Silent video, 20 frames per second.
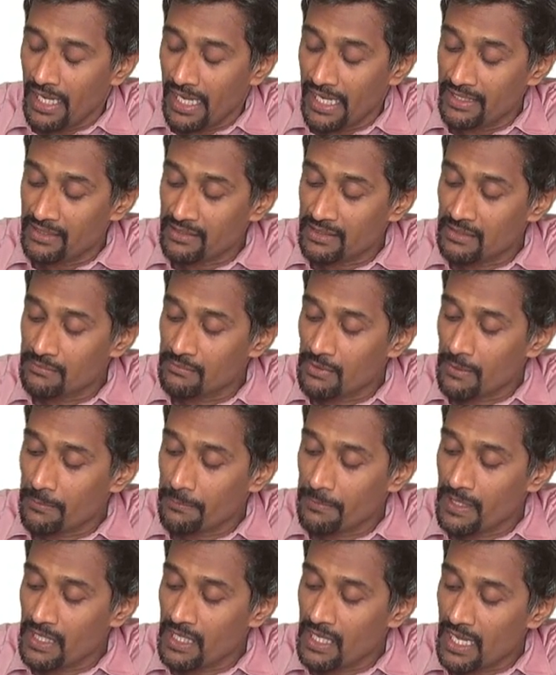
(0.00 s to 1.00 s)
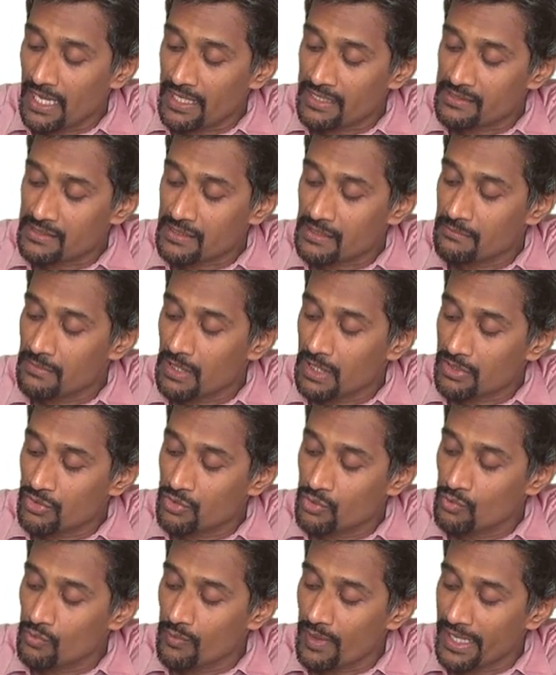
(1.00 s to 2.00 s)
N, P, X, Q,
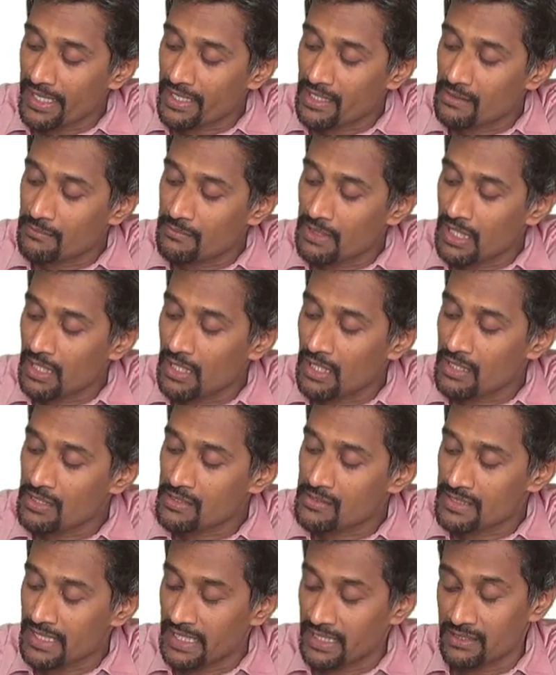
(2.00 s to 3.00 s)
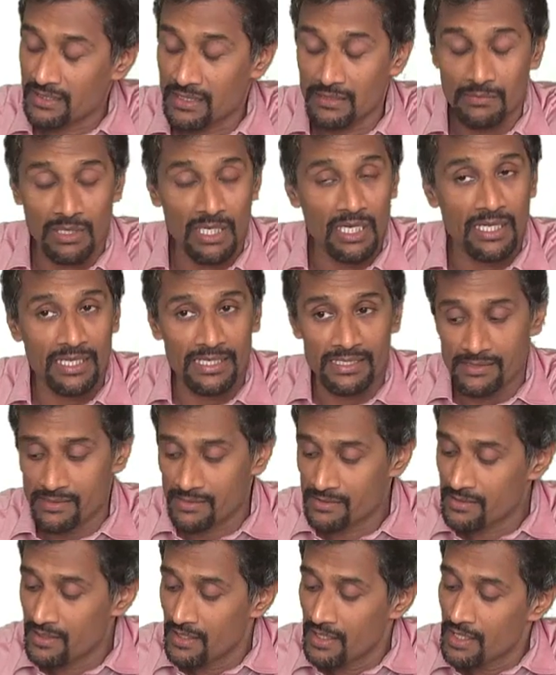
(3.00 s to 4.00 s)
Y, R, Z,
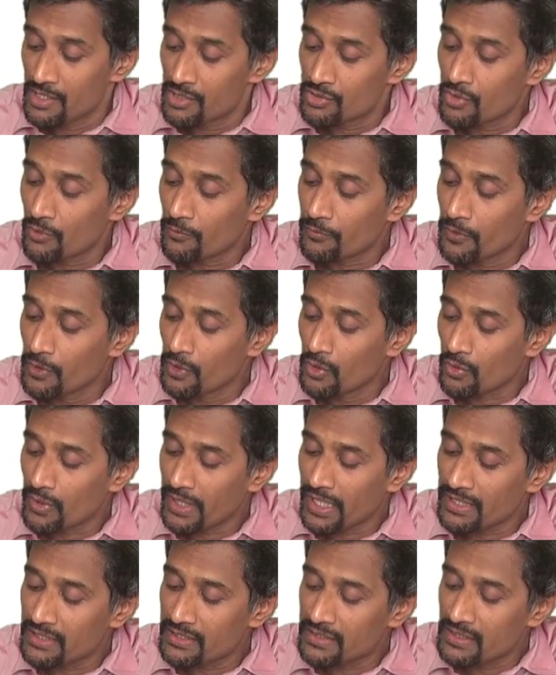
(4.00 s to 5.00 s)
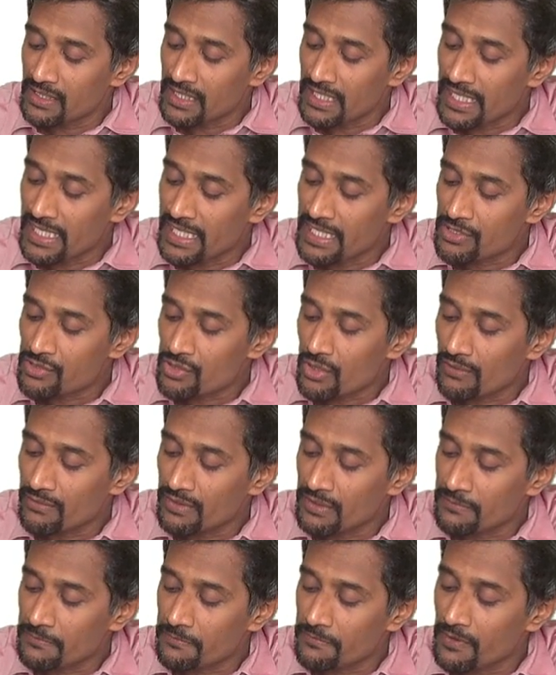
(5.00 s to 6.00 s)
S. So if you look at it, each of
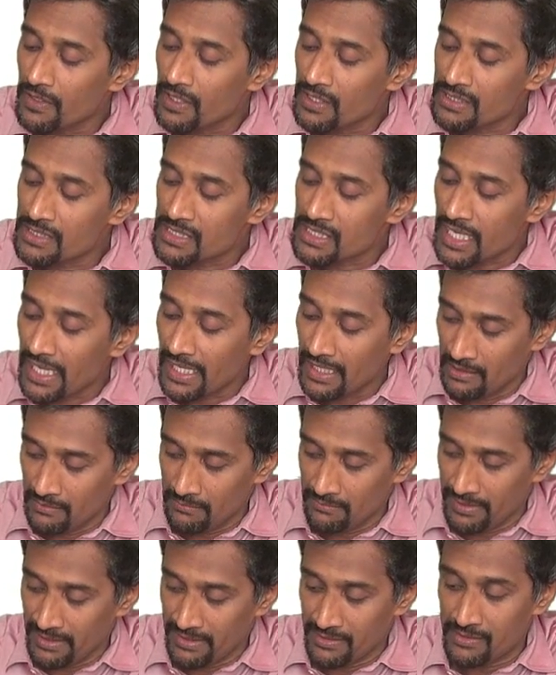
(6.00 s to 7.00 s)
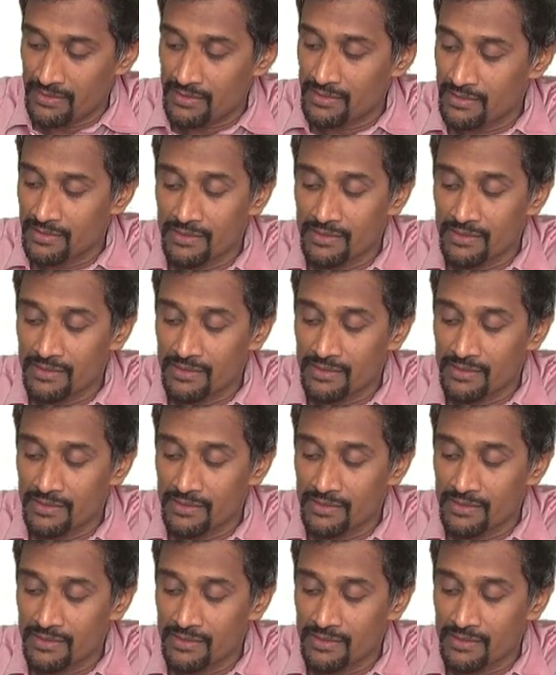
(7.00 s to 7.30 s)
the first element